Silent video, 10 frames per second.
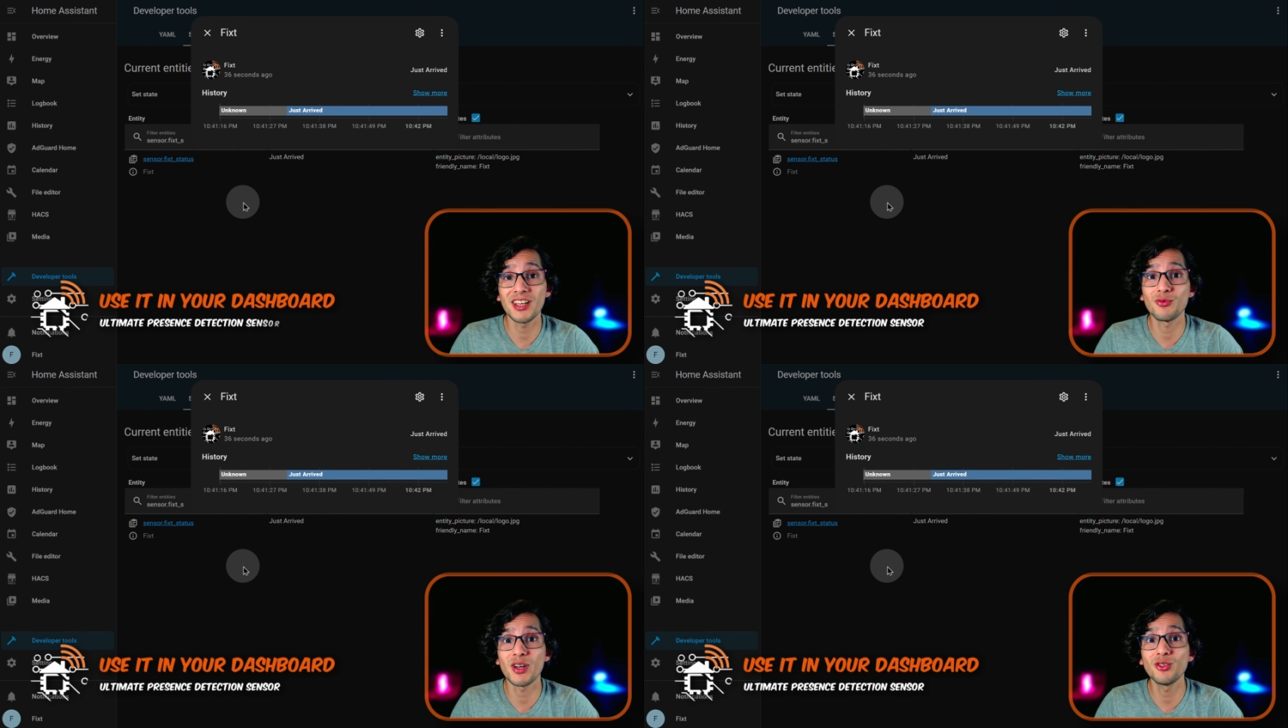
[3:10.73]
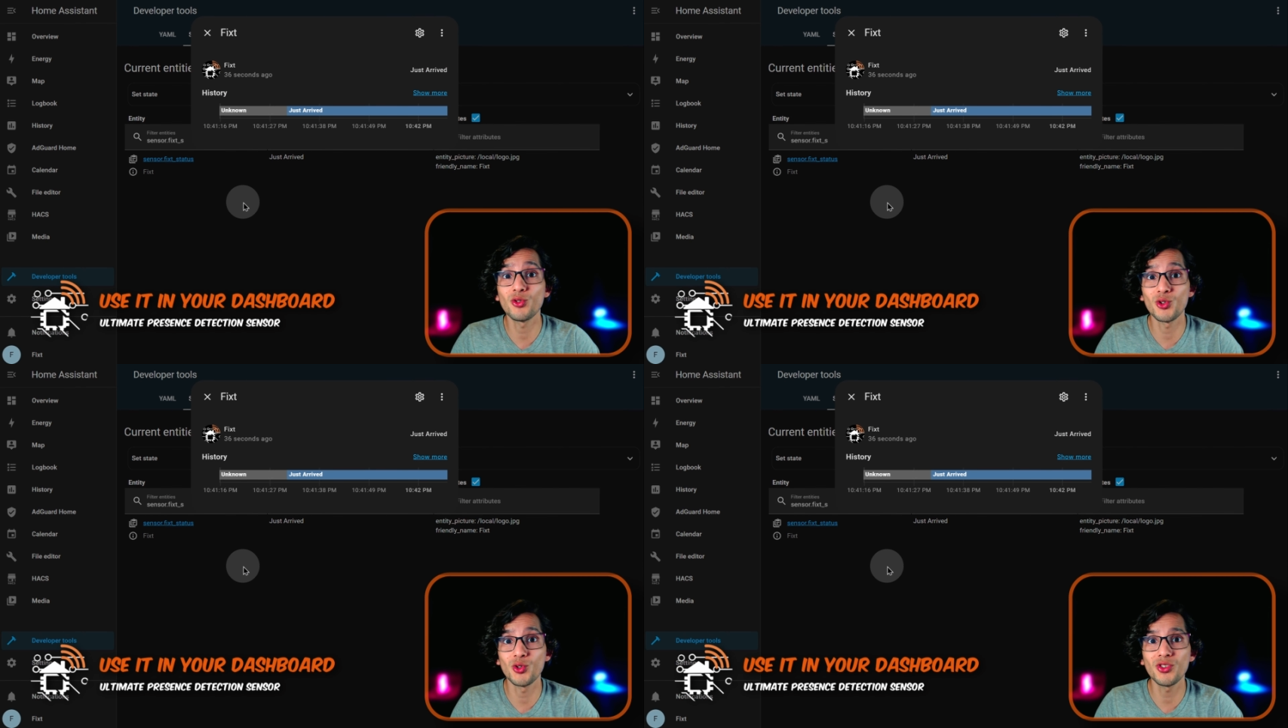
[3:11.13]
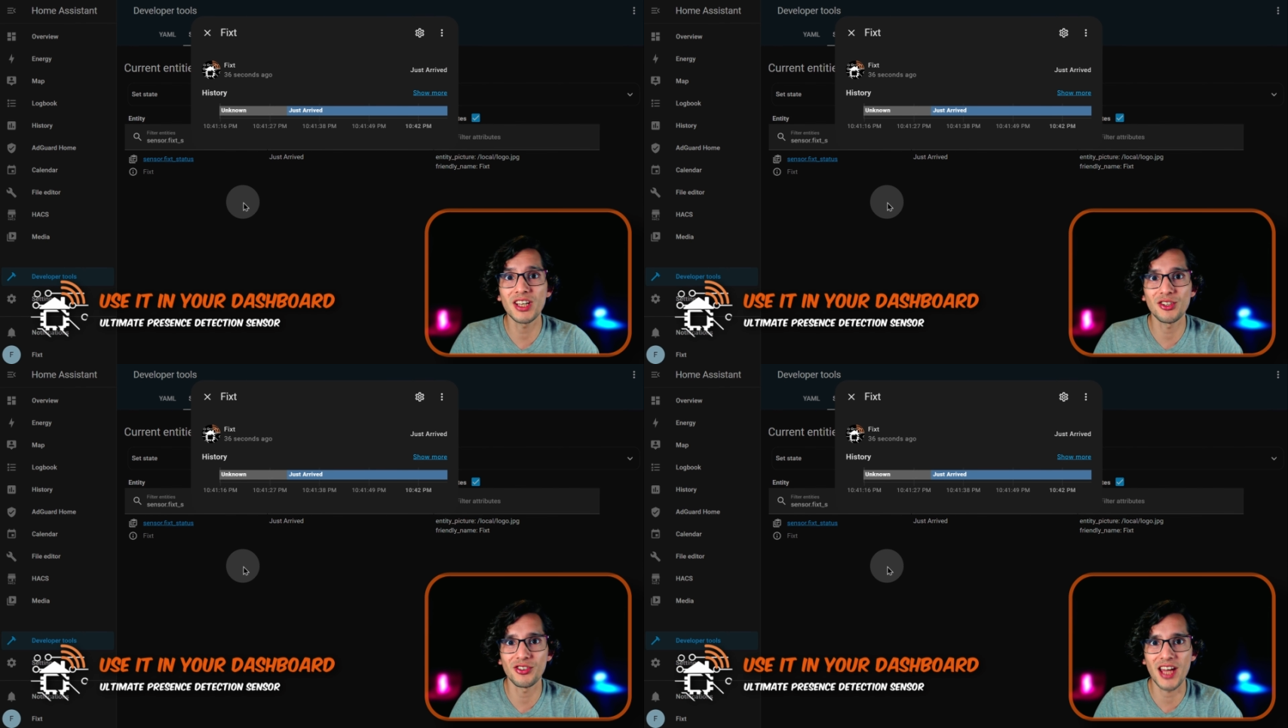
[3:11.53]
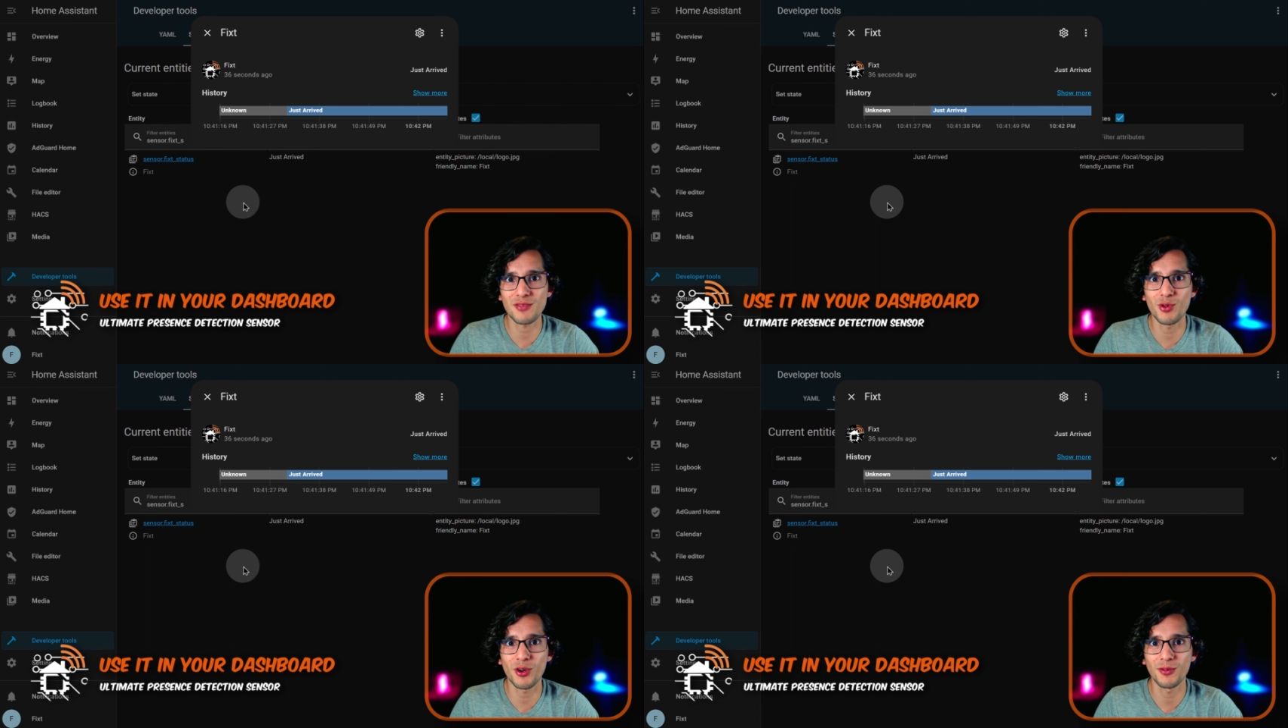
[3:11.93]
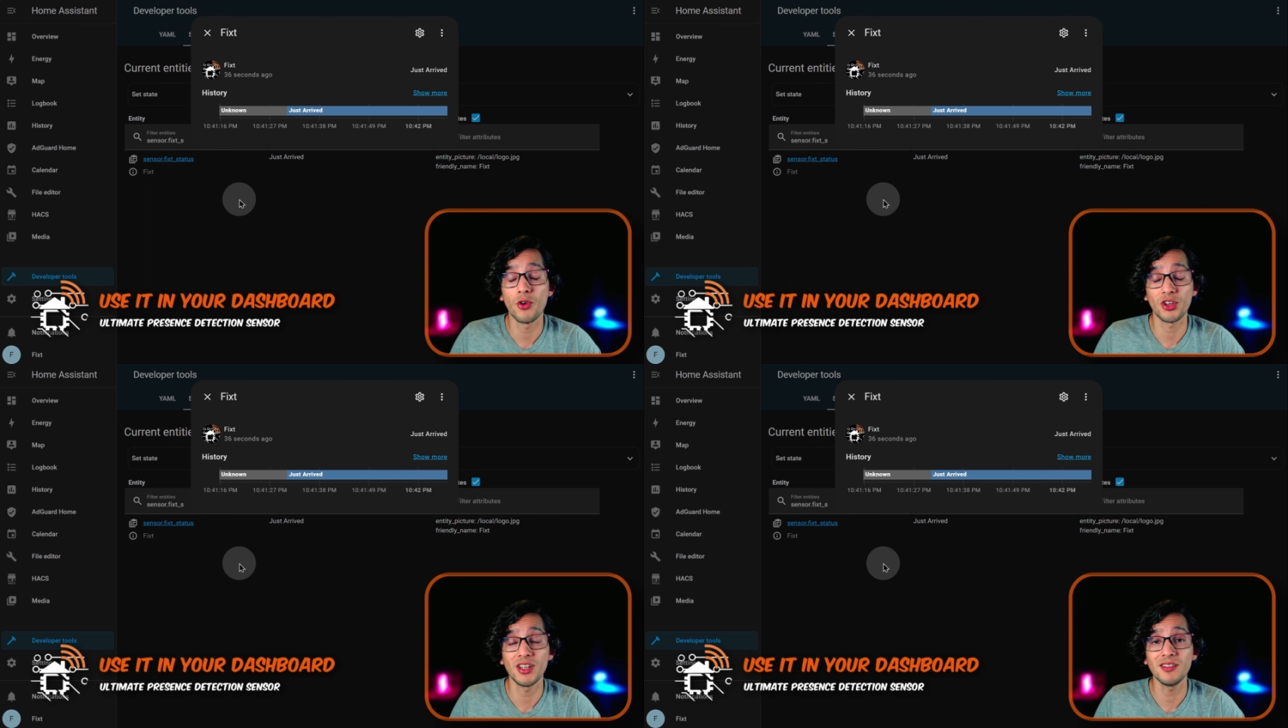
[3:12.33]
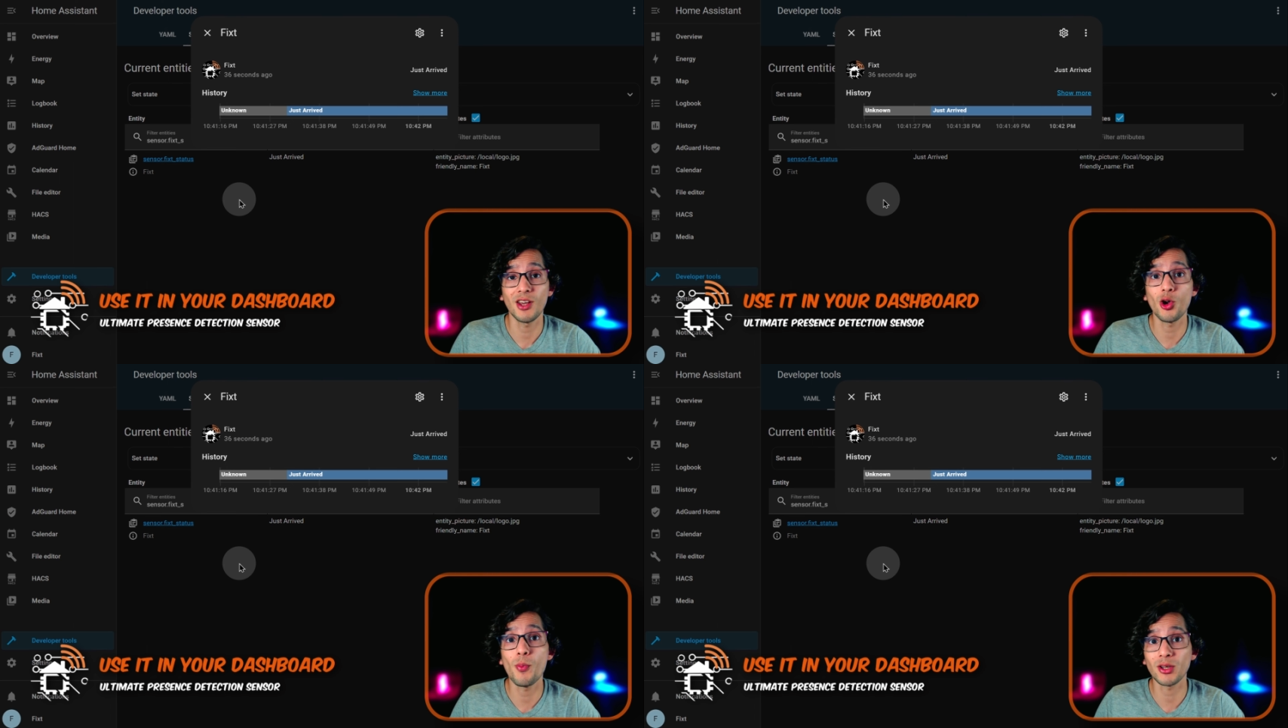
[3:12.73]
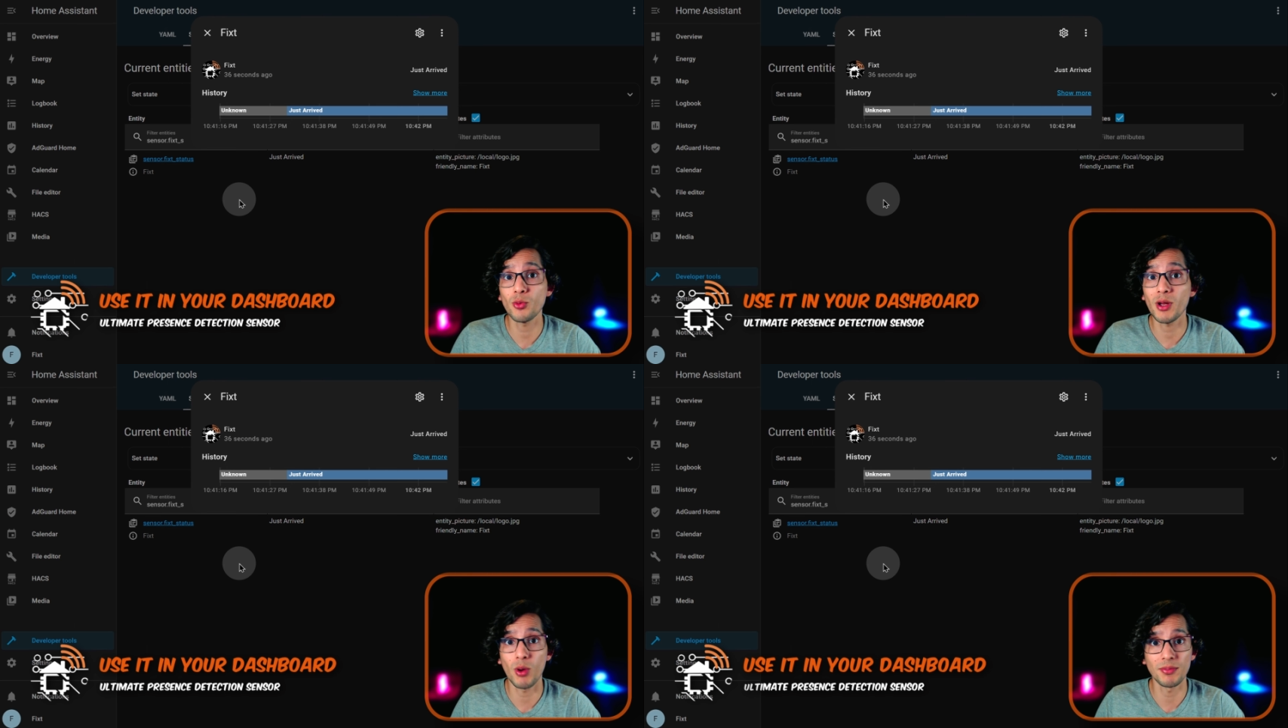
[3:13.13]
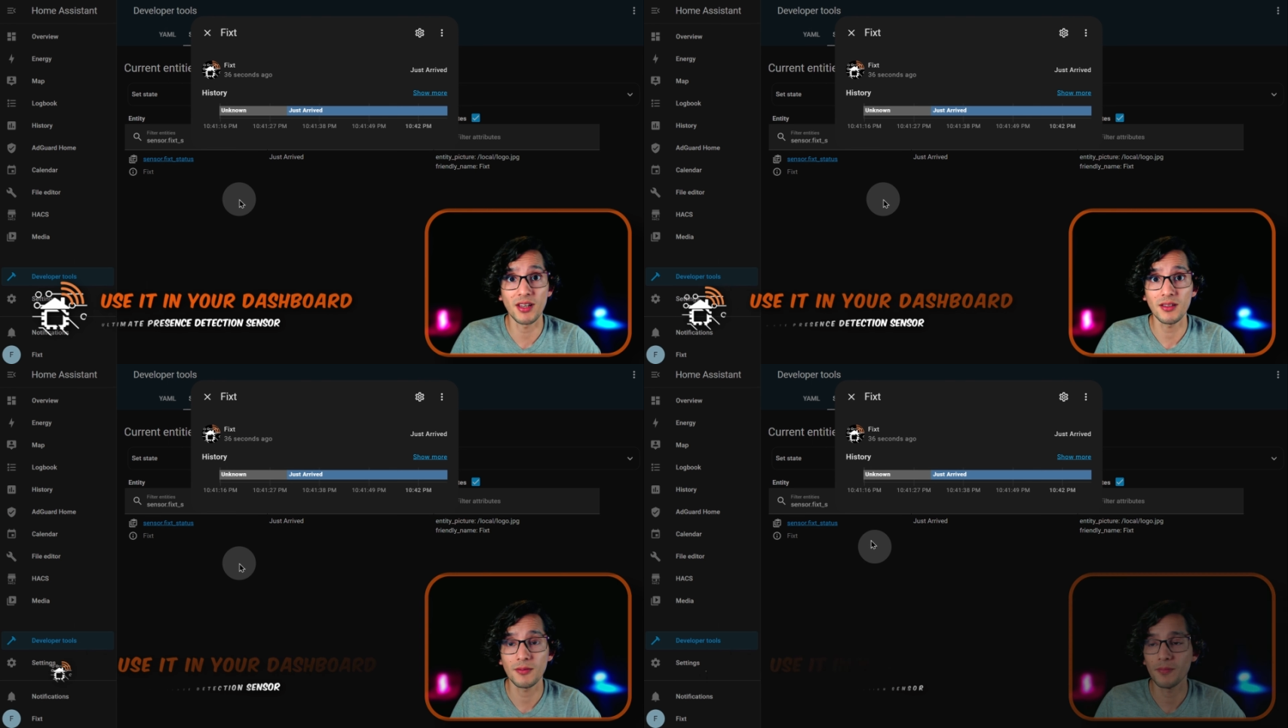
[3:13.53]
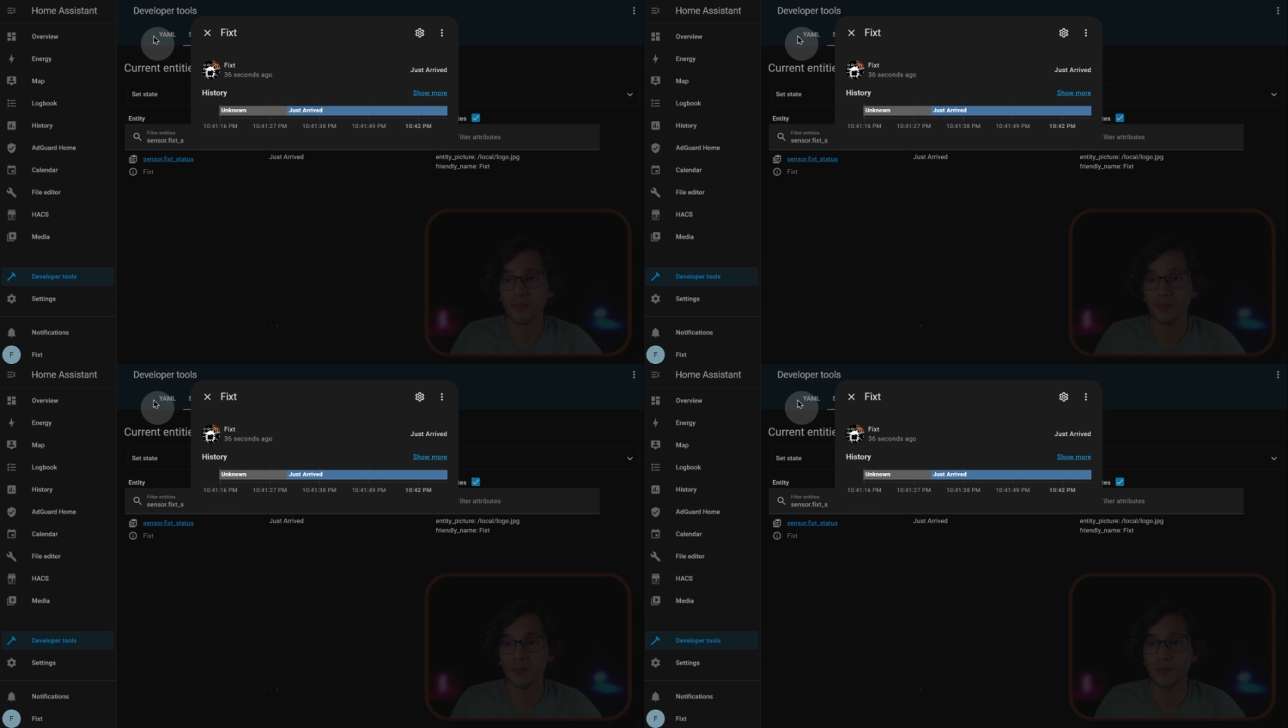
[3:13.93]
is ready to use in your dashboard. For this, go back to my website